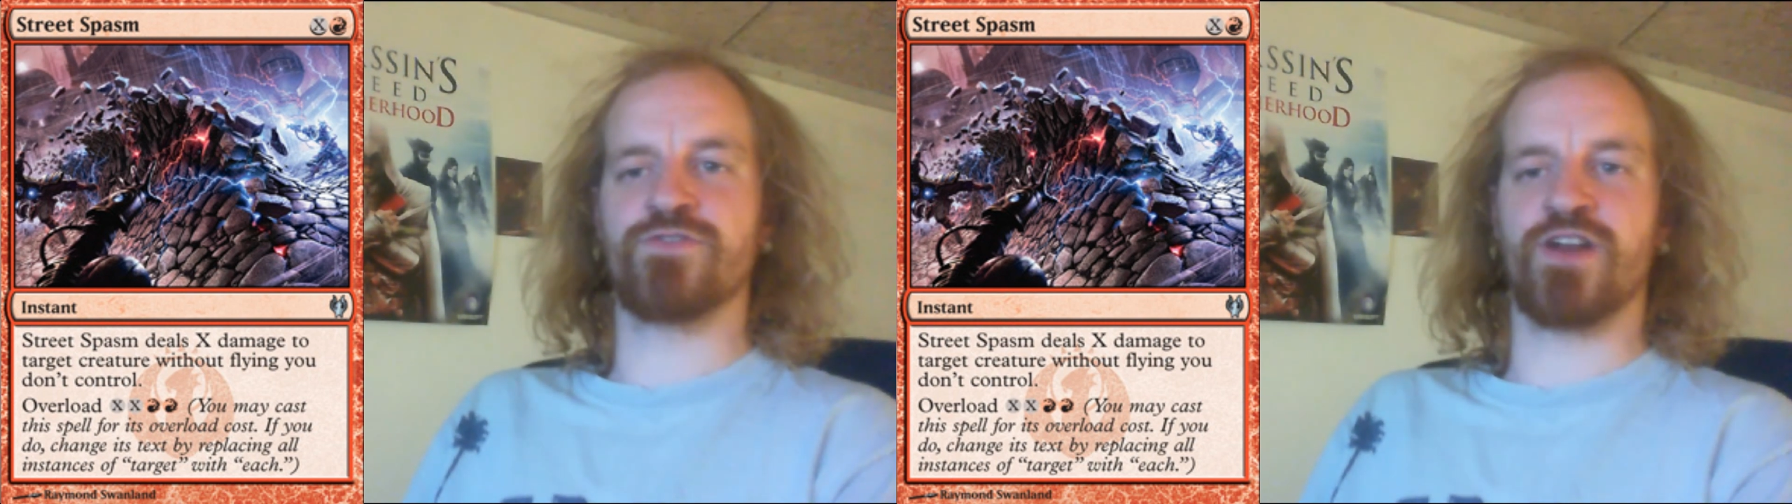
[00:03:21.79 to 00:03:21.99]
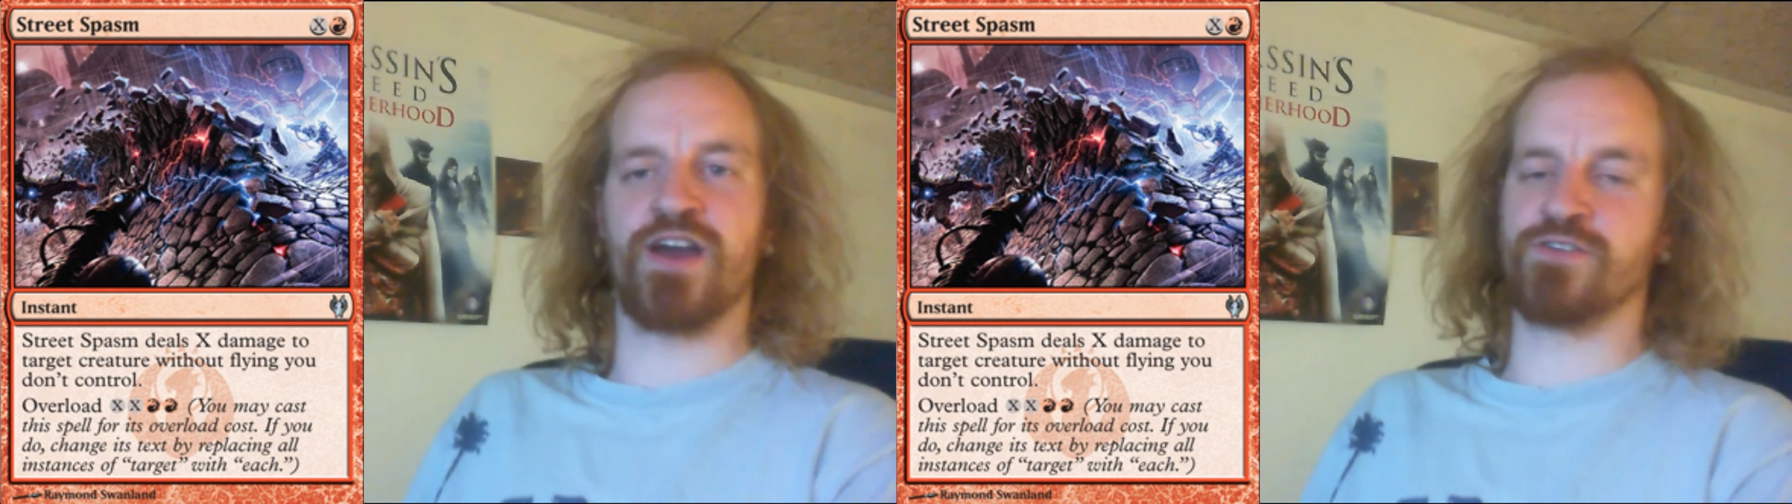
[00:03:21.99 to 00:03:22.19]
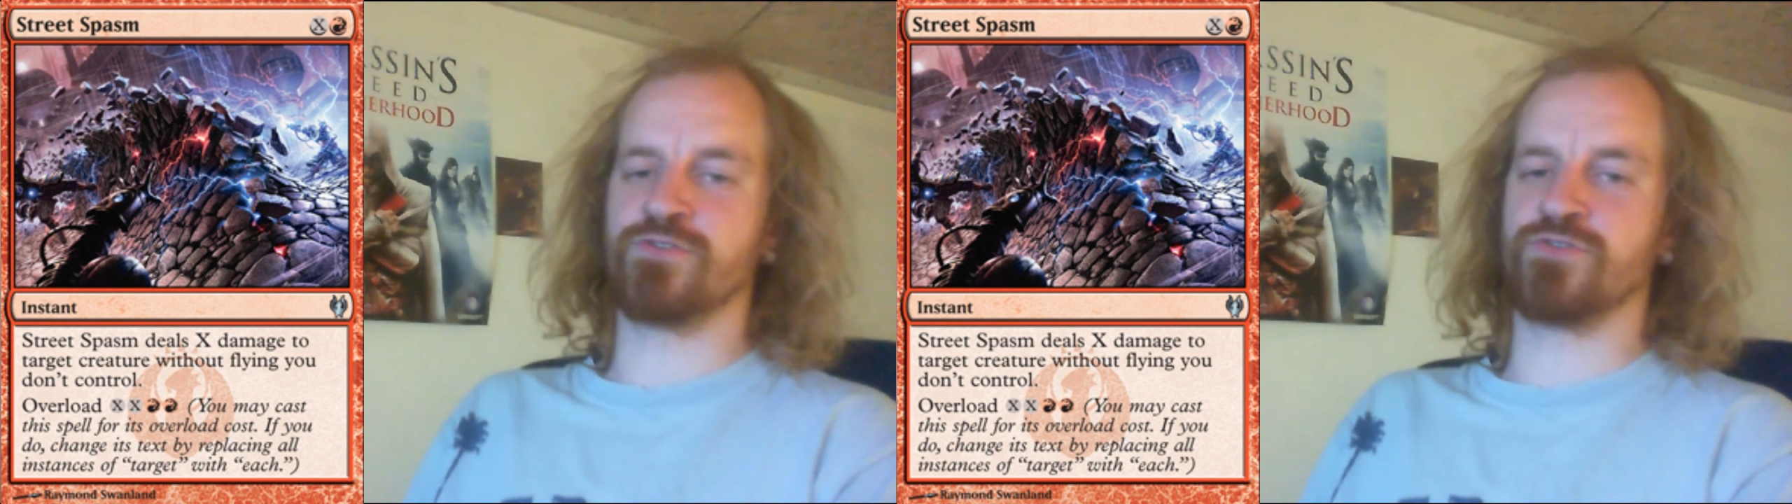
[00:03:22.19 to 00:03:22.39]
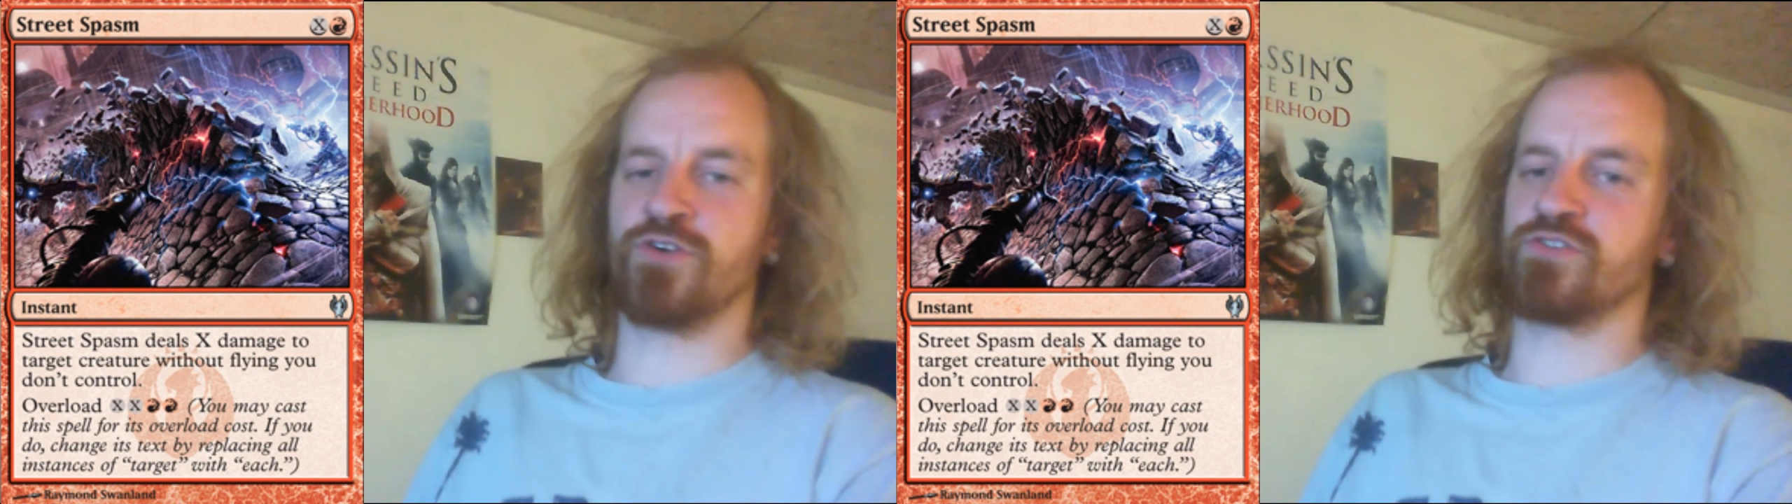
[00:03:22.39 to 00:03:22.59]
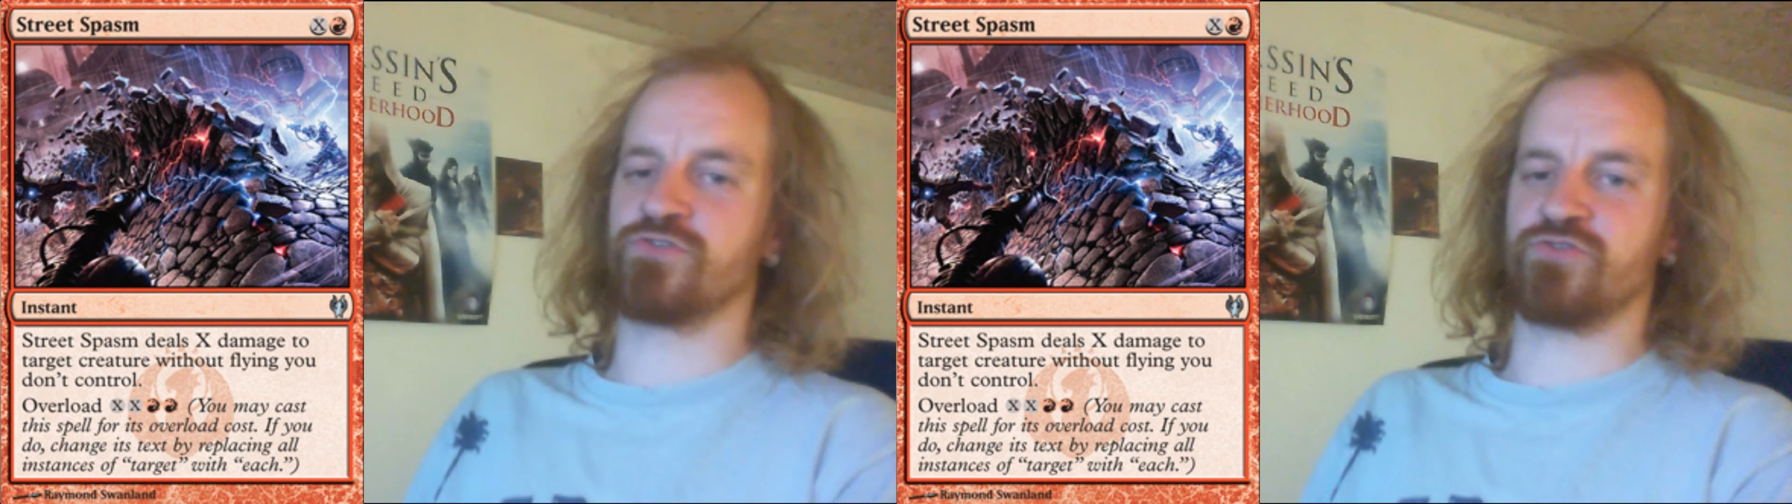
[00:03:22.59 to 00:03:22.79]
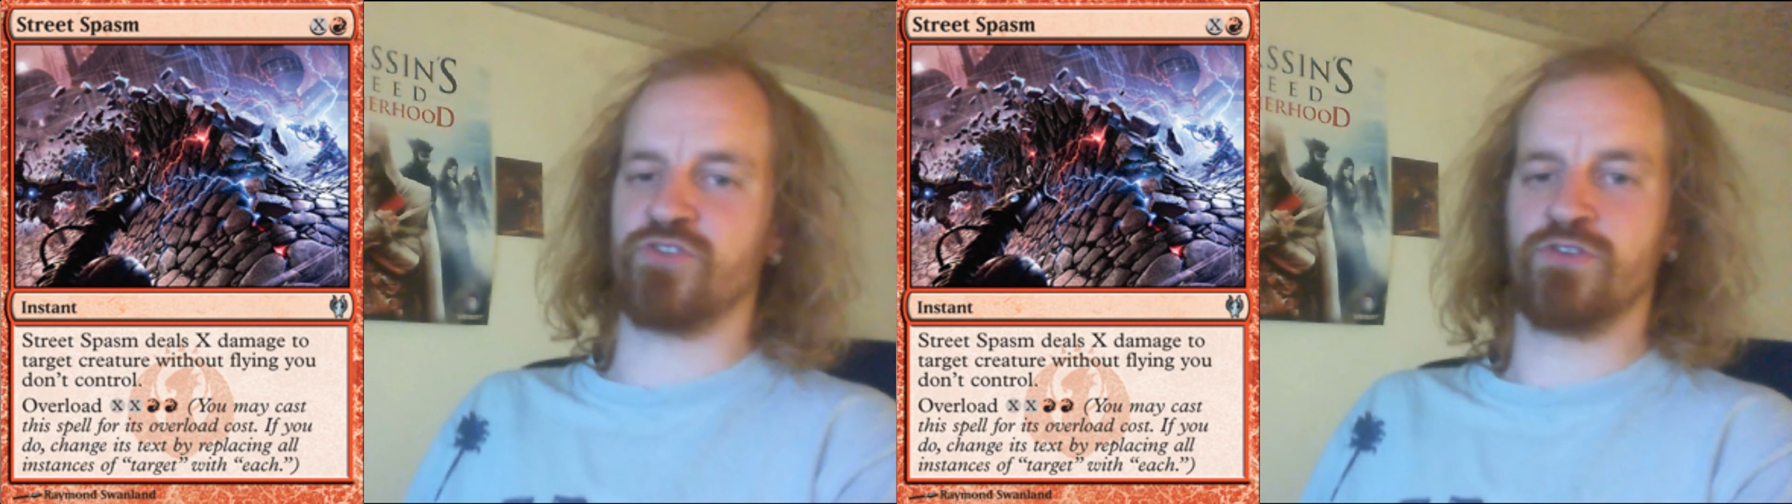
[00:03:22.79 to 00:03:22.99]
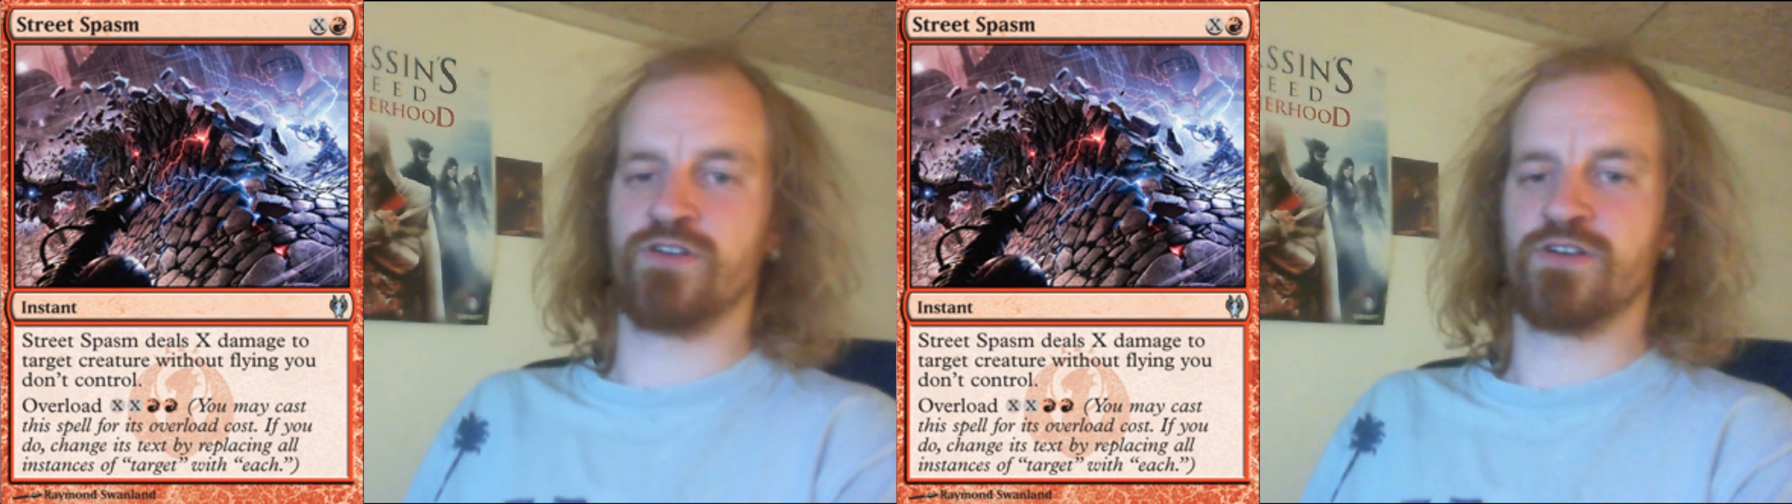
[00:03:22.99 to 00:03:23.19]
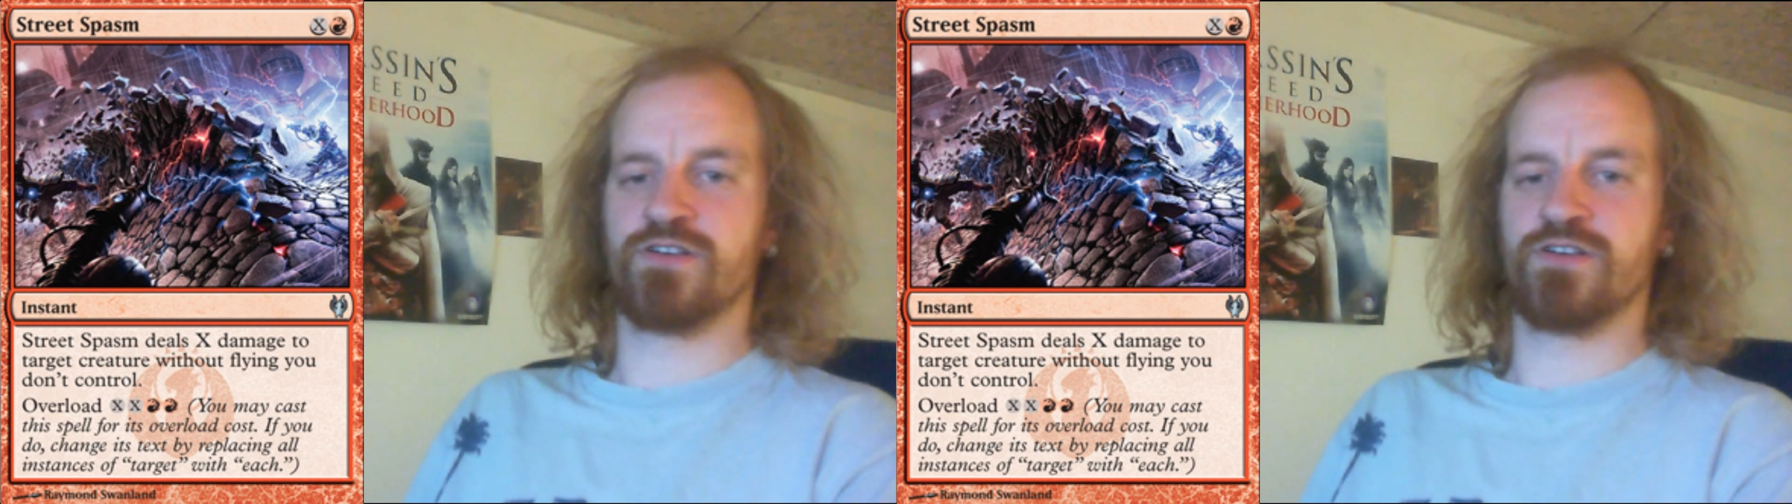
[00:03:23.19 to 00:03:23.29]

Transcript: flying you don't control.